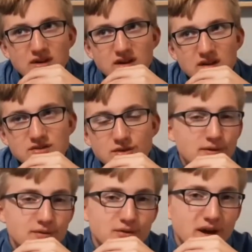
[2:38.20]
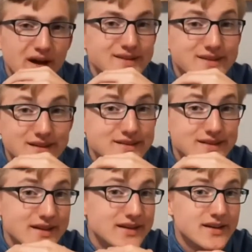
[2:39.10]
sulfur has
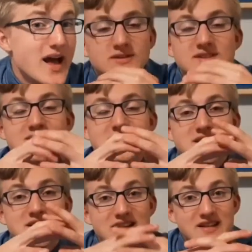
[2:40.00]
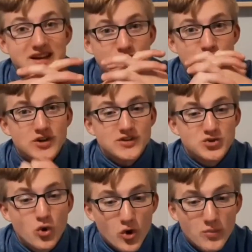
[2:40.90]
16 electrons
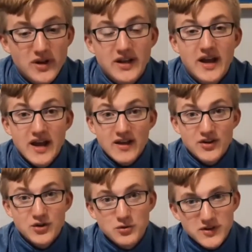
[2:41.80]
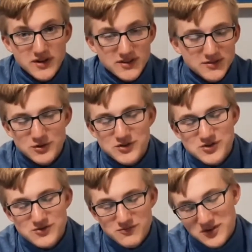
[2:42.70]
orbiting a nucleus,
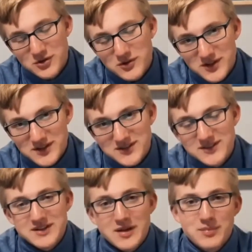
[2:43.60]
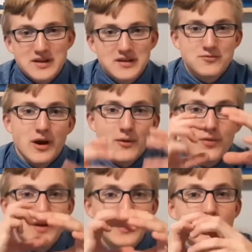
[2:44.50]
which the nucleus is that big round
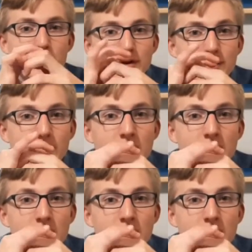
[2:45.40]
thing in the middle,